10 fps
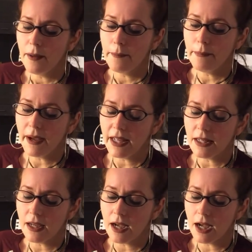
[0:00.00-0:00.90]
But
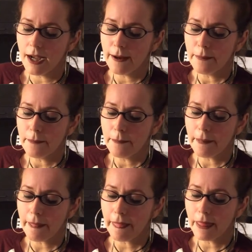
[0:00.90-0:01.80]

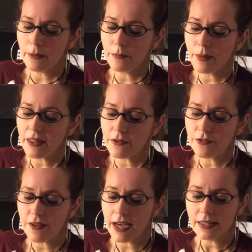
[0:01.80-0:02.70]
the
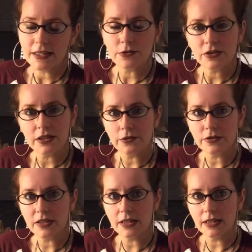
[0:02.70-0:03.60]
fact
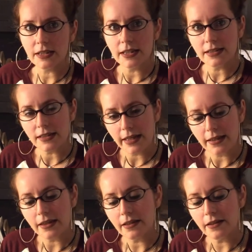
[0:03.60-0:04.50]
it's
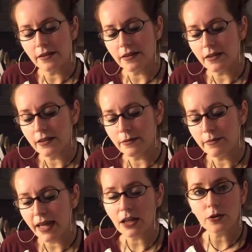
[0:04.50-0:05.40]
like the
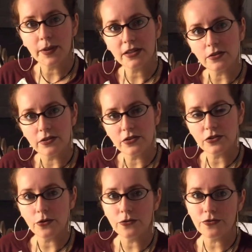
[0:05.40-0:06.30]
mechanical pencil is
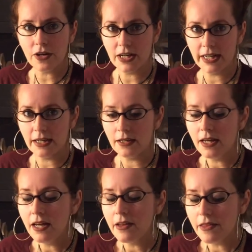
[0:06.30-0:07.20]
so fine
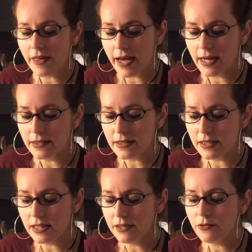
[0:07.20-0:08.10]
that
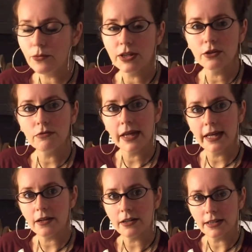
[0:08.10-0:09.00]
even when you lay
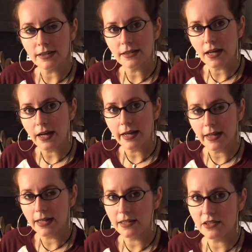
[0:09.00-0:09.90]
it on its side
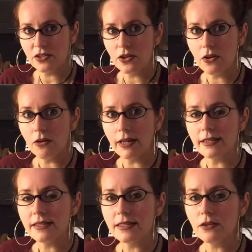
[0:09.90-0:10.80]
and it's dull, it
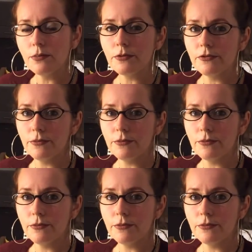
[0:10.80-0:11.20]
still